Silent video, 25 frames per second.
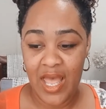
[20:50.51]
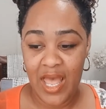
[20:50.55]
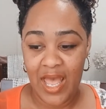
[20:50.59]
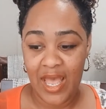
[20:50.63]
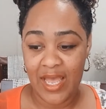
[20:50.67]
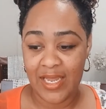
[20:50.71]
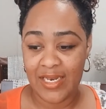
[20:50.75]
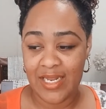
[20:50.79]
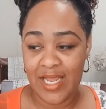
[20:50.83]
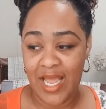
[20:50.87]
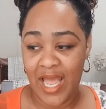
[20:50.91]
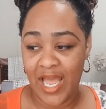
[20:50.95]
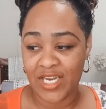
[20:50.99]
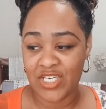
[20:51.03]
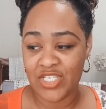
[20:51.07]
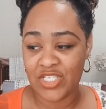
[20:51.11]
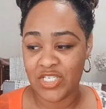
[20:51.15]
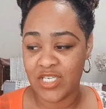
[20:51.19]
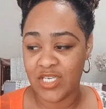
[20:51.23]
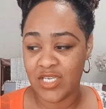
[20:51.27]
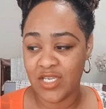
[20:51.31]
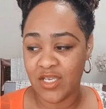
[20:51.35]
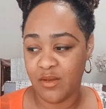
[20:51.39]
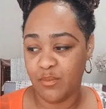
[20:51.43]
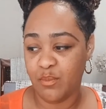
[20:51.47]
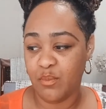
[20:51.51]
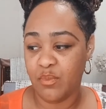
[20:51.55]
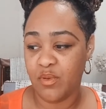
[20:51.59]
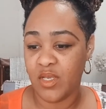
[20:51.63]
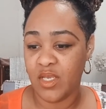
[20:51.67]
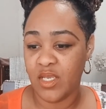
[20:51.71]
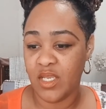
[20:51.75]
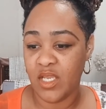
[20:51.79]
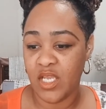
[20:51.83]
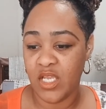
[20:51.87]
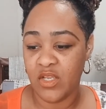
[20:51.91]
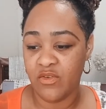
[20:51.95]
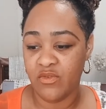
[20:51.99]
And it actually can
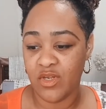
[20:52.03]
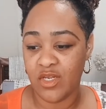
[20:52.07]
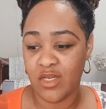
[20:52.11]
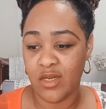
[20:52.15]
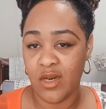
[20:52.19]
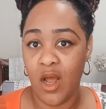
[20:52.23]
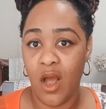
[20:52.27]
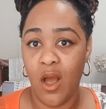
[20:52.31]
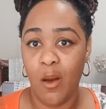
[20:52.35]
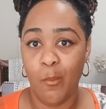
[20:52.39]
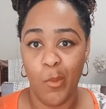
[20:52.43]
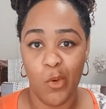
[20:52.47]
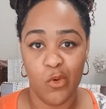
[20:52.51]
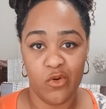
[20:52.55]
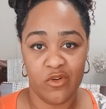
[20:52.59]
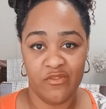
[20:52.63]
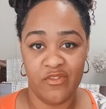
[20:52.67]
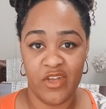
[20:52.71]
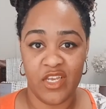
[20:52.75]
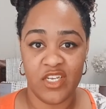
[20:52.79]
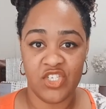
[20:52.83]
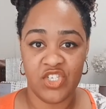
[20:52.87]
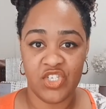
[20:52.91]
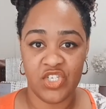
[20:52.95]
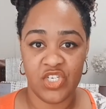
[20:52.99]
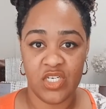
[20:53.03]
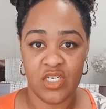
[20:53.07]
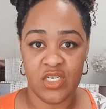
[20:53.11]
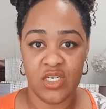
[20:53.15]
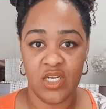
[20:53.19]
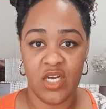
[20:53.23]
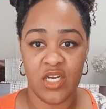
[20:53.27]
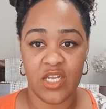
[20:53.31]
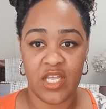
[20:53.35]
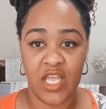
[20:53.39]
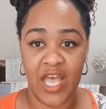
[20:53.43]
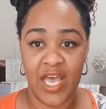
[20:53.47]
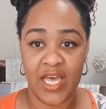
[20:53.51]
be even a motivation,
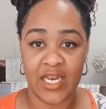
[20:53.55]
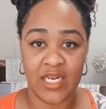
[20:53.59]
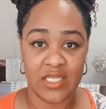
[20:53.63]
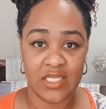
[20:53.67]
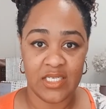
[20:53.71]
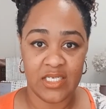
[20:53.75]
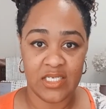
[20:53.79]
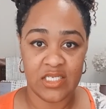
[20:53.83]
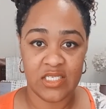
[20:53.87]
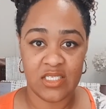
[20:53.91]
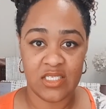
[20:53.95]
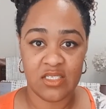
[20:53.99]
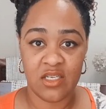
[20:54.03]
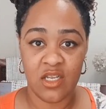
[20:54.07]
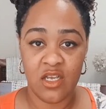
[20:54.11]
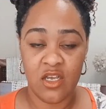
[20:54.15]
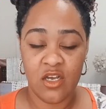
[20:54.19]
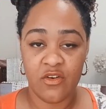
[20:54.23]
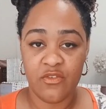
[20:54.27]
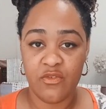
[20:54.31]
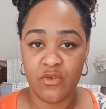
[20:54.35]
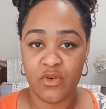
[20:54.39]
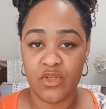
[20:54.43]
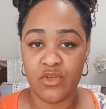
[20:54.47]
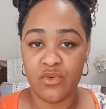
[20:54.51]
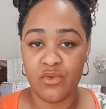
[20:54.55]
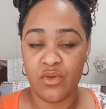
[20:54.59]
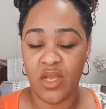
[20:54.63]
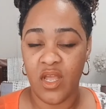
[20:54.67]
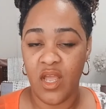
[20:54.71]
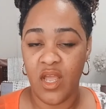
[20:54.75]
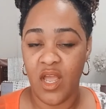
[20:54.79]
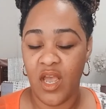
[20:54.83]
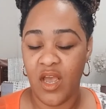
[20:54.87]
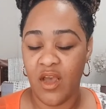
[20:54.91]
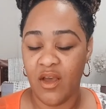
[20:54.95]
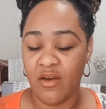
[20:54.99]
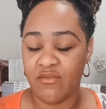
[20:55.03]
a catalyst for you to
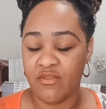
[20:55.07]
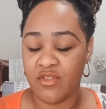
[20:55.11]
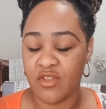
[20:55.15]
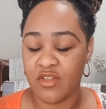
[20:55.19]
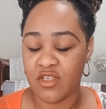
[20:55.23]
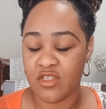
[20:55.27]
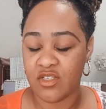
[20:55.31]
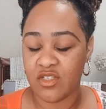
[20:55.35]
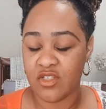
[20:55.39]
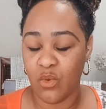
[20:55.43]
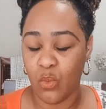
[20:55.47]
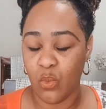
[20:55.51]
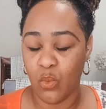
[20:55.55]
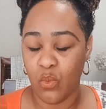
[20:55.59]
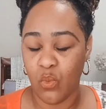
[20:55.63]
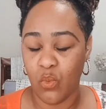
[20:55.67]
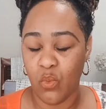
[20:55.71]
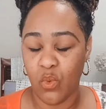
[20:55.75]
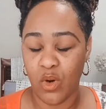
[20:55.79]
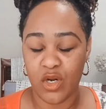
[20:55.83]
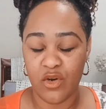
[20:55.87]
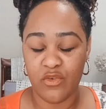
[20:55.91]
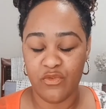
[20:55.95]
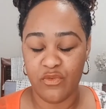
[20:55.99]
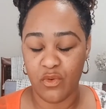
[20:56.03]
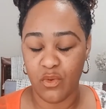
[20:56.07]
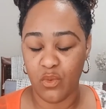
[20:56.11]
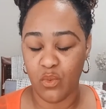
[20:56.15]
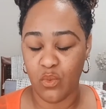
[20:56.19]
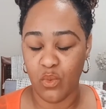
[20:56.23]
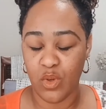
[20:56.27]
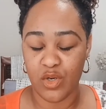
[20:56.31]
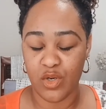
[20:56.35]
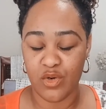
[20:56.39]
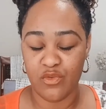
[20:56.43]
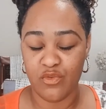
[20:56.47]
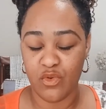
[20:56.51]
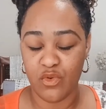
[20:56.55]
have this wonderful,
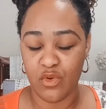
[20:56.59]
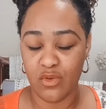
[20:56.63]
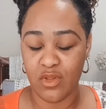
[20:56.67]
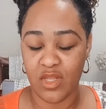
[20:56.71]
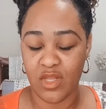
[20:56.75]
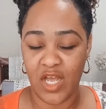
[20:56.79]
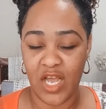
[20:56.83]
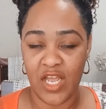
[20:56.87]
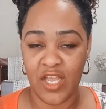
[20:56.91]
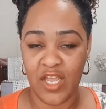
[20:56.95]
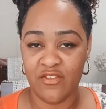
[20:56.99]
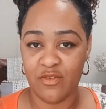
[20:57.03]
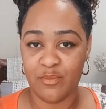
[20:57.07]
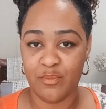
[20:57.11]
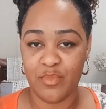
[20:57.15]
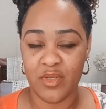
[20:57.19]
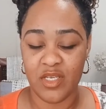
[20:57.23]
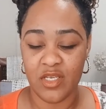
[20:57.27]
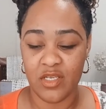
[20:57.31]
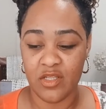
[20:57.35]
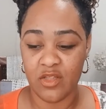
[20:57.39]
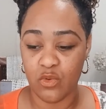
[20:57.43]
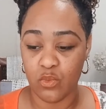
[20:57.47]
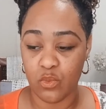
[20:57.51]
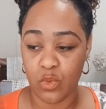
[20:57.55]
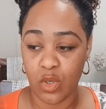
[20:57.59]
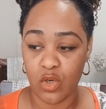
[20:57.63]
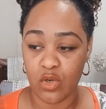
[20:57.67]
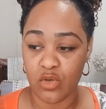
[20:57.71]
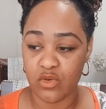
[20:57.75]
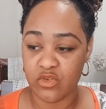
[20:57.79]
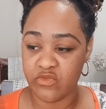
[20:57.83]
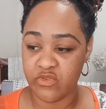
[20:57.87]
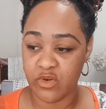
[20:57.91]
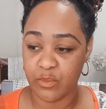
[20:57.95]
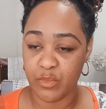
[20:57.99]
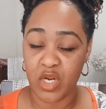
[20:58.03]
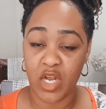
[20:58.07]
wonderful life. Be the
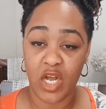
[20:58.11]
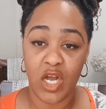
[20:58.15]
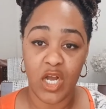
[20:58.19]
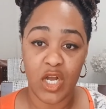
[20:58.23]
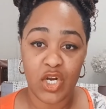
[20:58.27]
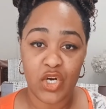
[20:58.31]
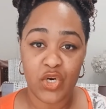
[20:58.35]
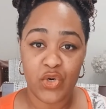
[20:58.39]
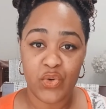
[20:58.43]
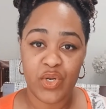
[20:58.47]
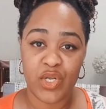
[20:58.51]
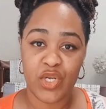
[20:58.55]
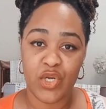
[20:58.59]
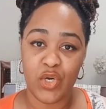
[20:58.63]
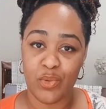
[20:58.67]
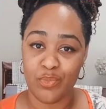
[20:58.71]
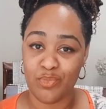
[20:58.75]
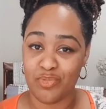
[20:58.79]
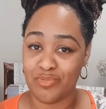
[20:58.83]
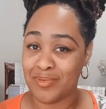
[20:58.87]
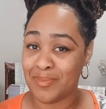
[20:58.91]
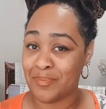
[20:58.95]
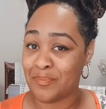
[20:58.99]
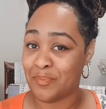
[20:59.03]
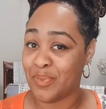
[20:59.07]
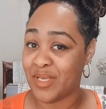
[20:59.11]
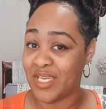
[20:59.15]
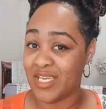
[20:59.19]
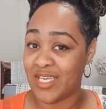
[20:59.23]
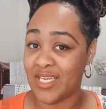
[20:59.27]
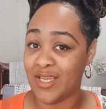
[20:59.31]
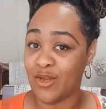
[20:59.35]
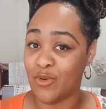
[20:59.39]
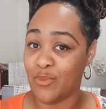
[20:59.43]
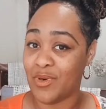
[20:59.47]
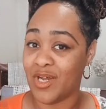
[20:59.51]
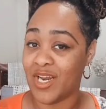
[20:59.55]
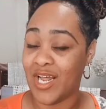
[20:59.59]
rose from concrete, or
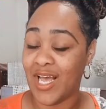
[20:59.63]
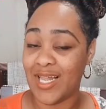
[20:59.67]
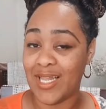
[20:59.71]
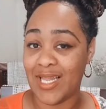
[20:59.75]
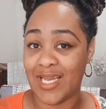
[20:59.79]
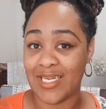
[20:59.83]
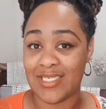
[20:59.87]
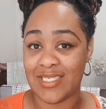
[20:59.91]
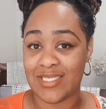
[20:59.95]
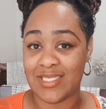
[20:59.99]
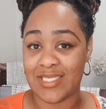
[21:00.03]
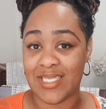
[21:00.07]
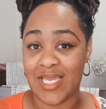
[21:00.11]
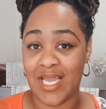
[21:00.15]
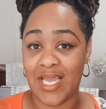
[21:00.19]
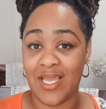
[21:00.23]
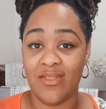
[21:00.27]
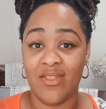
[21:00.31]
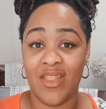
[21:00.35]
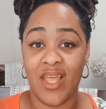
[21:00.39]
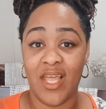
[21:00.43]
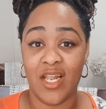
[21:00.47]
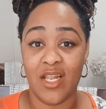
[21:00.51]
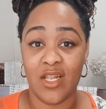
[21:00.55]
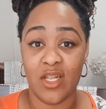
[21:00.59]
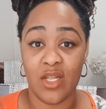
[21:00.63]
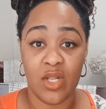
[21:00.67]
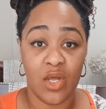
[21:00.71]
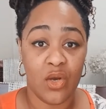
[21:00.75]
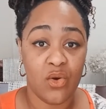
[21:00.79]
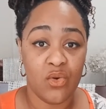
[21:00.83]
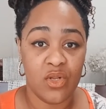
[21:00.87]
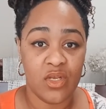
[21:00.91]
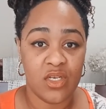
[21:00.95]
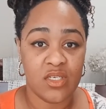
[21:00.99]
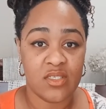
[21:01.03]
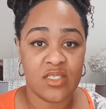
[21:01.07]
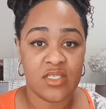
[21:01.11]
be what I like to say, that
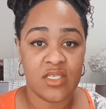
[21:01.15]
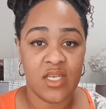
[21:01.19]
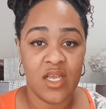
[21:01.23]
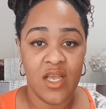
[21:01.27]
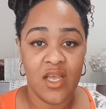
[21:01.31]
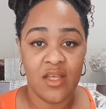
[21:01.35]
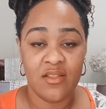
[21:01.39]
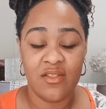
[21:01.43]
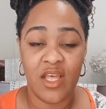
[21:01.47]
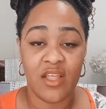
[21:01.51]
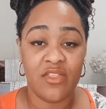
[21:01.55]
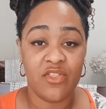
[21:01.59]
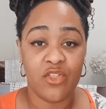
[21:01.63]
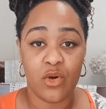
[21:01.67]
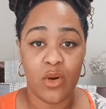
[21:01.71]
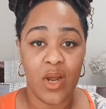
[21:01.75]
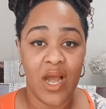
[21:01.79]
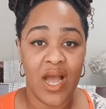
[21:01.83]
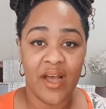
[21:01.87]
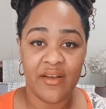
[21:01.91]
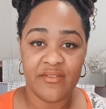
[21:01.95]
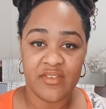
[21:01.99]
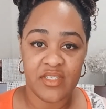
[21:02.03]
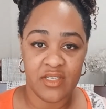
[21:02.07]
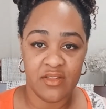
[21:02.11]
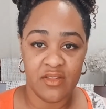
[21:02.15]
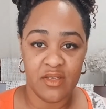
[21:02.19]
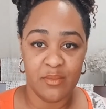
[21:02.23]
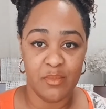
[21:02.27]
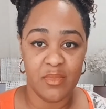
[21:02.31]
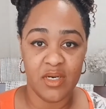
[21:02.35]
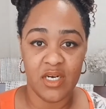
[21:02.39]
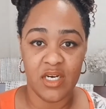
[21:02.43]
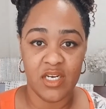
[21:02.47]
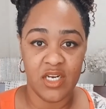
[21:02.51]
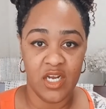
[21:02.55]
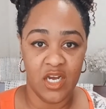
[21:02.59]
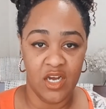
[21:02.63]
lotus that thrives in the
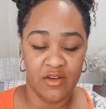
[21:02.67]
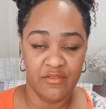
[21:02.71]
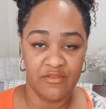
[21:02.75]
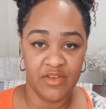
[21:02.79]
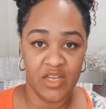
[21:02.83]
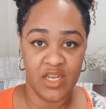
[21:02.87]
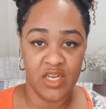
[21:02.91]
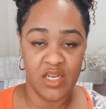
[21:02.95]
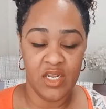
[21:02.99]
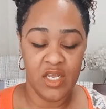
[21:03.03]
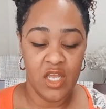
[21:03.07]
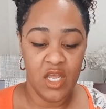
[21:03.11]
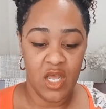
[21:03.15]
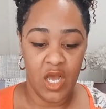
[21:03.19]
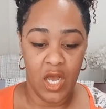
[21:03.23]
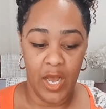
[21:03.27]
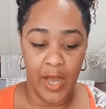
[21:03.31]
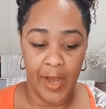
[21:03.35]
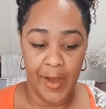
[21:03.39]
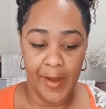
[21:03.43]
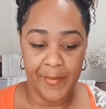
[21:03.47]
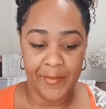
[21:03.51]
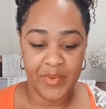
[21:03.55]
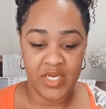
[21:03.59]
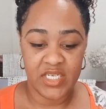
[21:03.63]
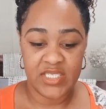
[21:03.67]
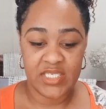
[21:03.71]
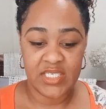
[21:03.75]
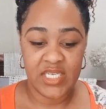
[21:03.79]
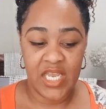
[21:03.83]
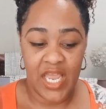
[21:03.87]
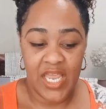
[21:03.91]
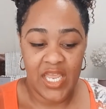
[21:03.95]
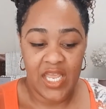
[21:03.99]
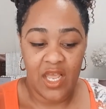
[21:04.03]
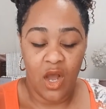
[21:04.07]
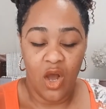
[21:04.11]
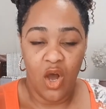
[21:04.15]
mud of it.
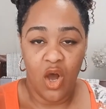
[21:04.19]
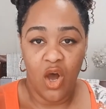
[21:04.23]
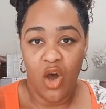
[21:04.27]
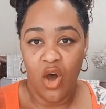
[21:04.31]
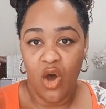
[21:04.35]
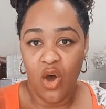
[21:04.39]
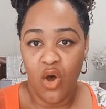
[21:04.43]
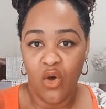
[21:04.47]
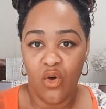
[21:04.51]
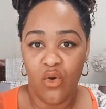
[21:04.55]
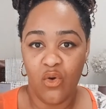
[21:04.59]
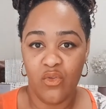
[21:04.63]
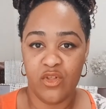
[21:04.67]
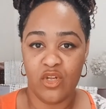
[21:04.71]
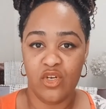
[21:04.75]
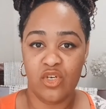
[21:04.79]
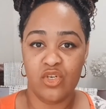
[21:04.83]
Take all the